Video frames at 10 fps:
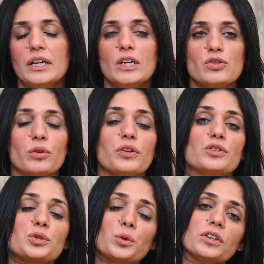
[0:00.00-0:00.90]
So the
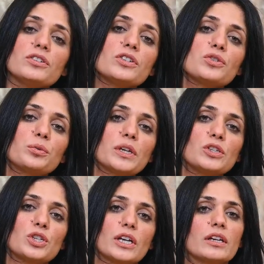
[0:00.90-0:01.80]
shorter the
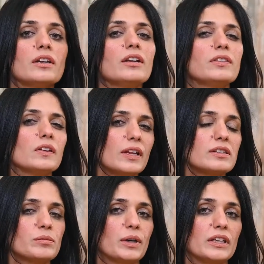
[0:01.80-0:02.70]
duration, the
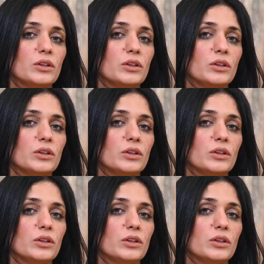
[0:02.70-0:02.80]
less money